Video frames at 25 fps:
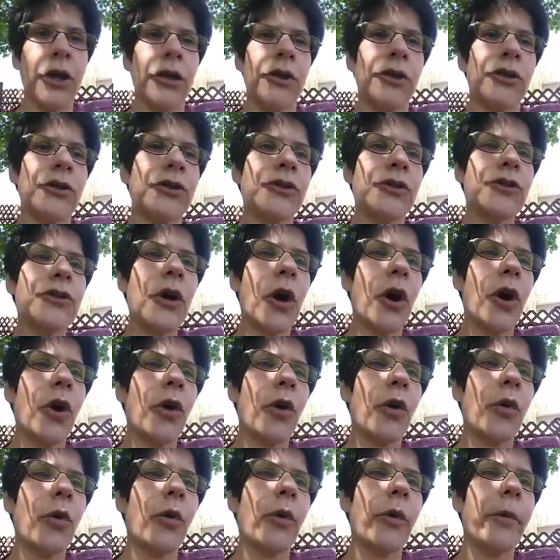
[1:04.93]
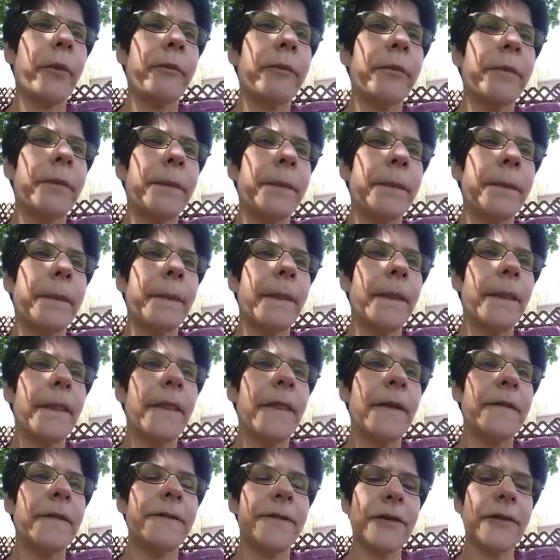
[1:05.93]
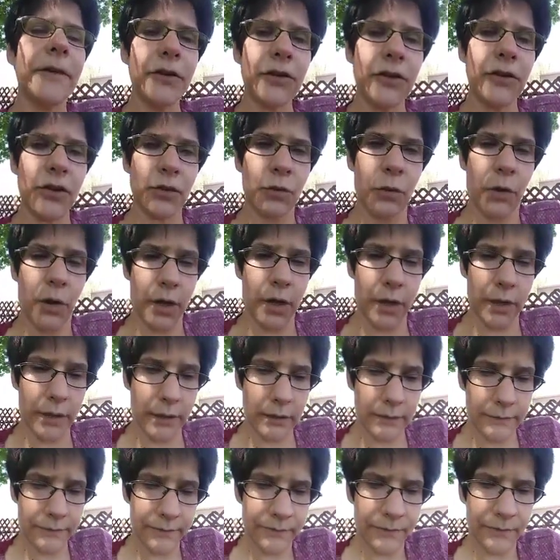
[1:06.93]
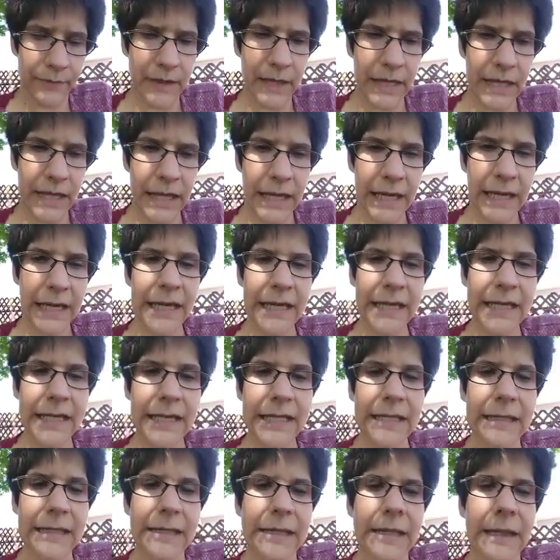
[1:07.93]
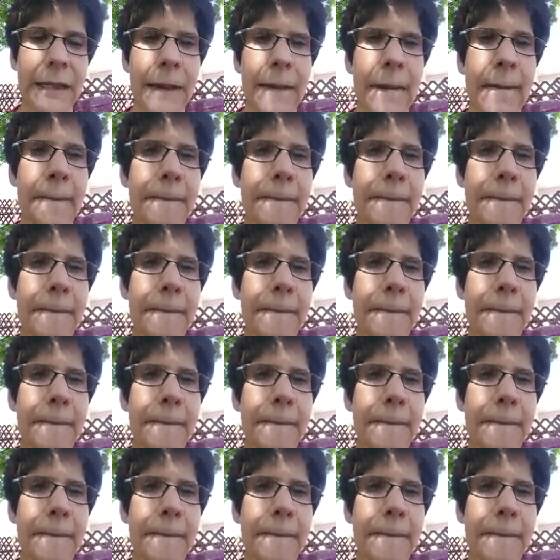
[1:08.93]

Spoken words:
So the first one is